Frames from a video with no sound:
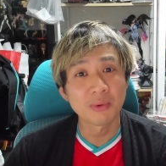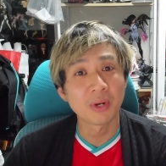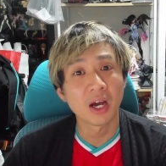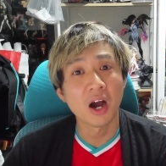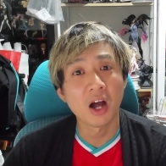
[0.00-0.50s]

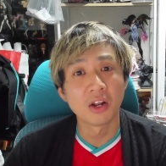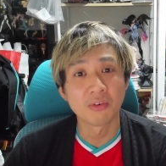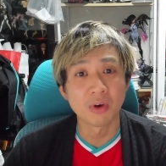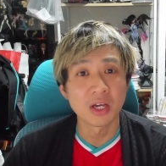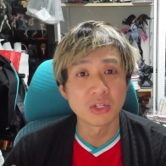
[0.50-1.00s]
like Haaland,
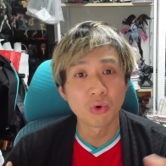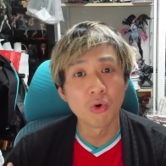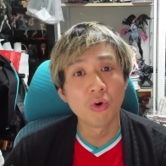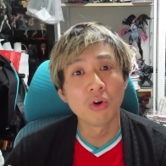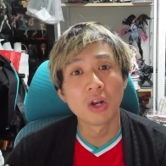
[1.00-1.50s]
right, it's
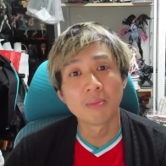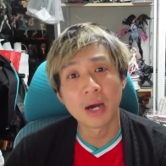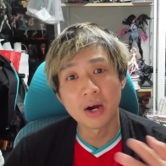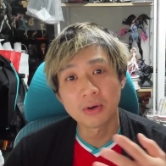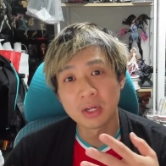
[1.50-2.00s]
all
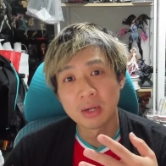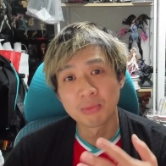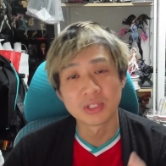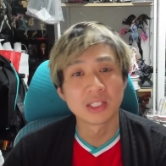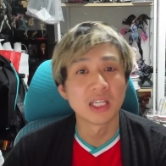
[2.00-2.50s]
about
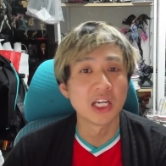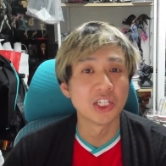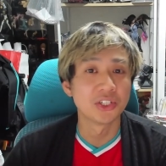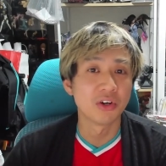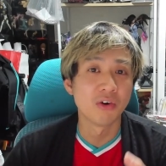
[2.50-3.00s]

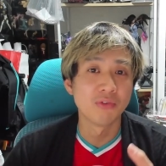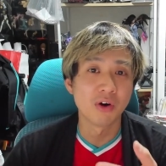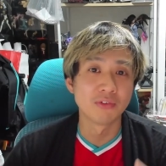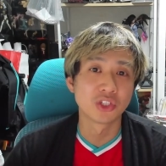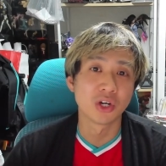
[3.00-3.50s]
presentation
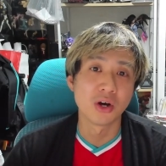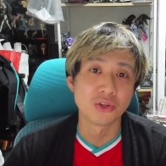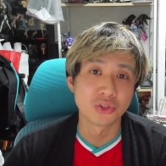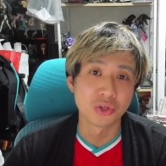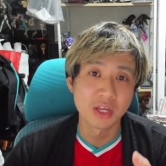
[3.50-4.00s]
of
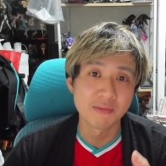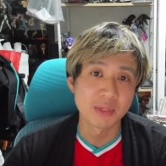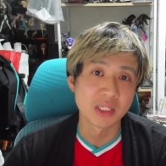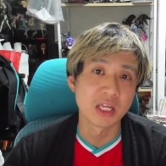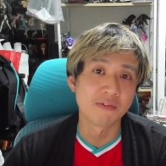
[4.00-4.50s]
chance. You give him a
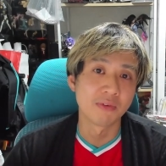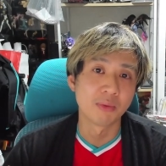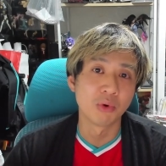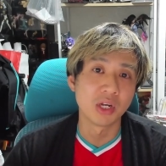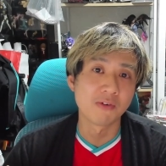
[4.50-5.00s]
sniff of the
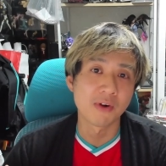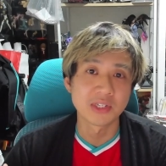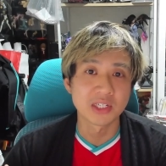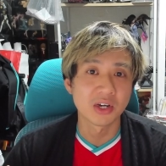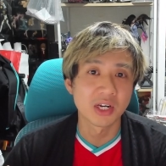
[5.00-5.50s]
ball in and around
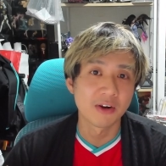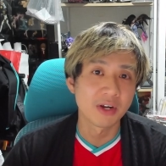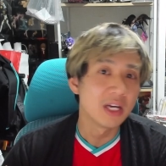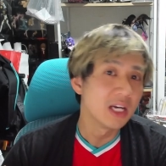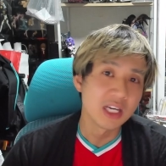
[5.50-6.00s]
6-yard area,
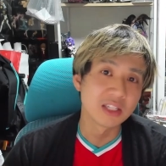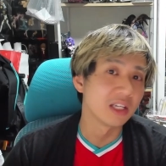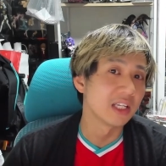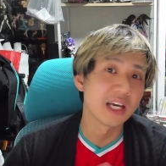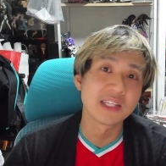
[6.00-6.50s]
he's going
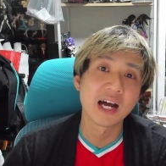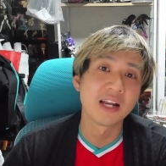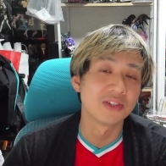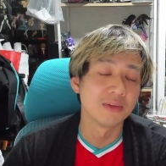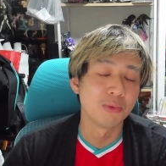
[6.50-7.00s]
to test
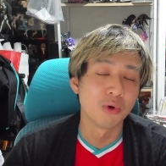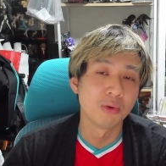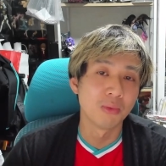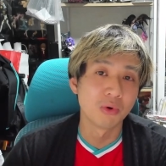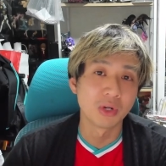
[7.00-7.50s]
Alisson
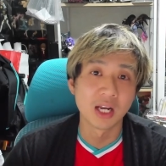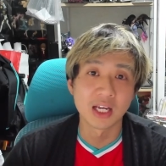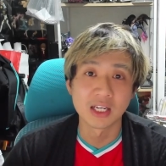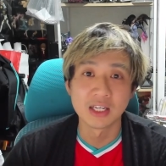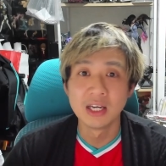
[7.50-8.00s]
more than
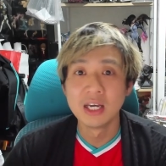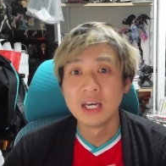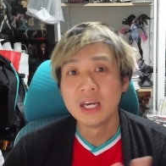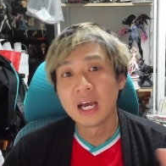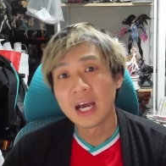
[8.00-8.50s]
likely.
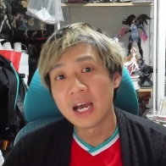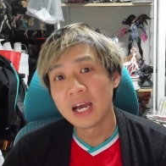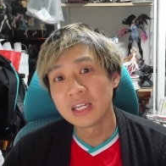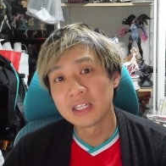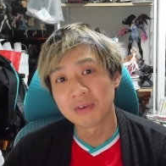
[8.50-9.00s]

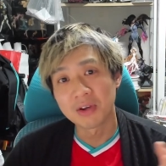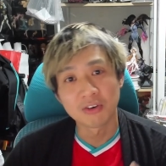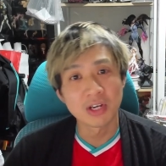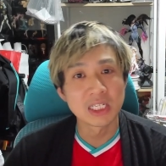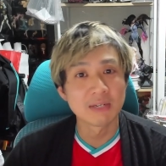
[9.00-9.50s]
And he's very
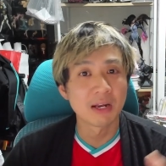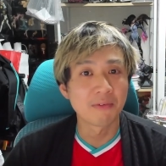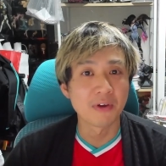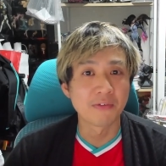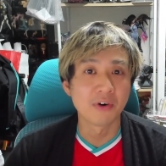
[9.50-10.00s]
aggressive and
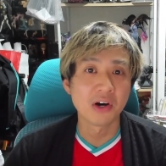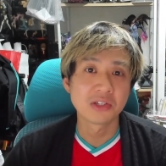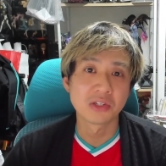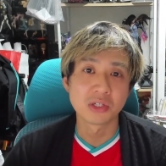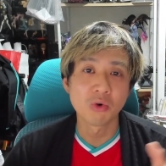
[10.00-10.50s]
very fast,
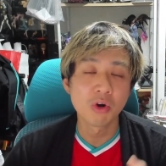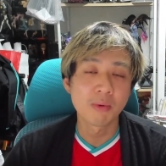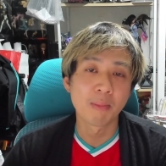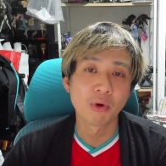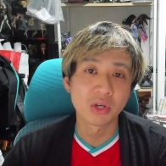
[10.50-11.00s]
so it's all
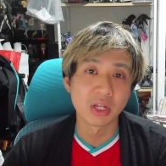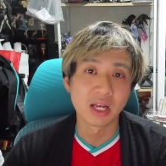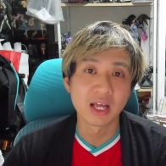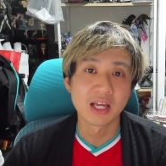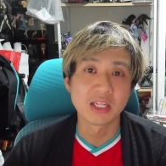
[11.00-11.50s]
about blocking the
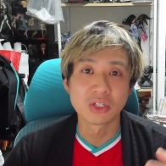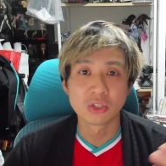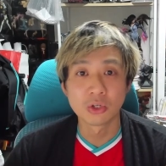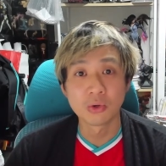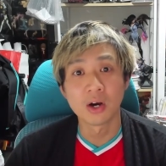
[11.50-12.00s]
lines
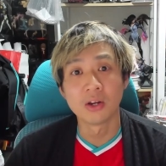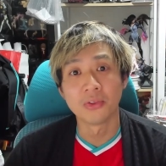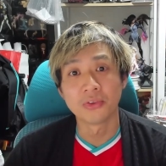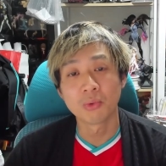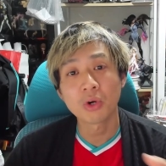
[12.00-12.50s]
to Haaland.
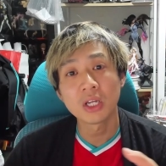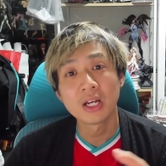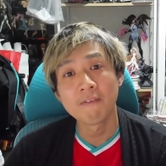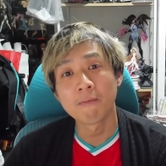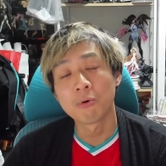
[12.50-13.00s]
So what can
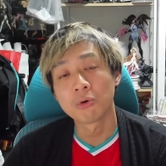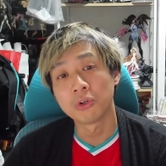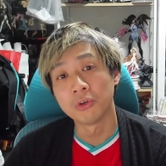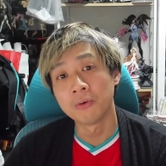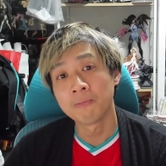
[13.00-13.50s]
Liverpool do